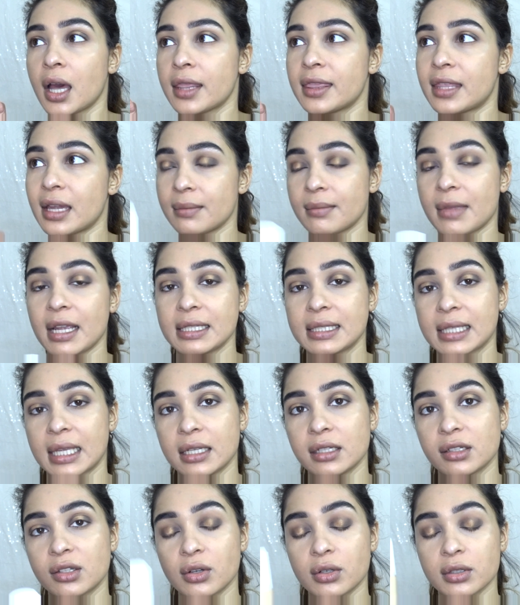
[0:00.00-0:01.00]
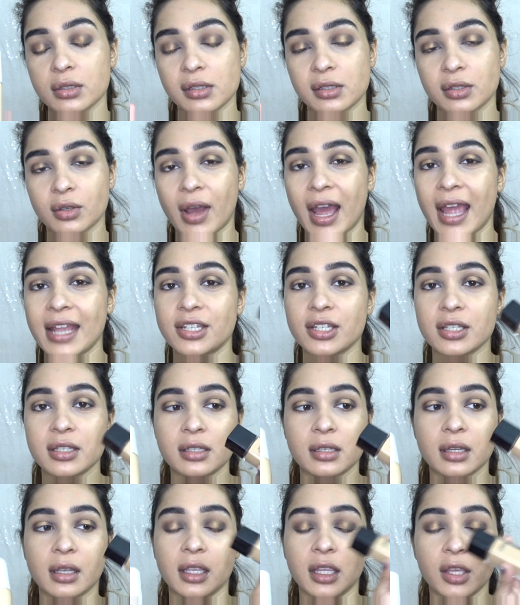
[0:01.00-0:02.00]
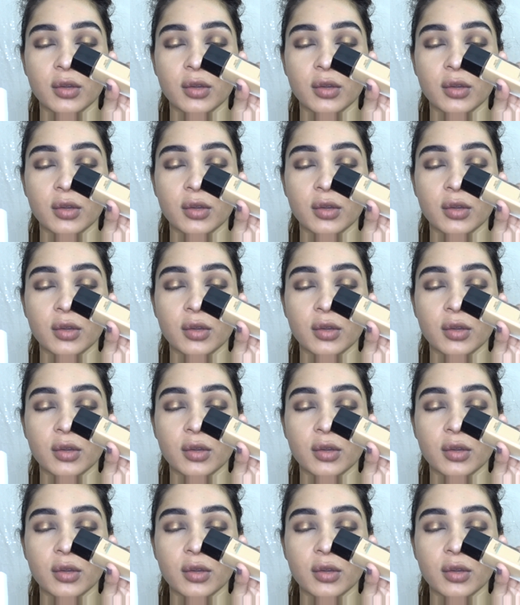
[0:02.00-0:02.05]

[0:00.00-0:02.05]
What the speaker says: than my skin tone. So I just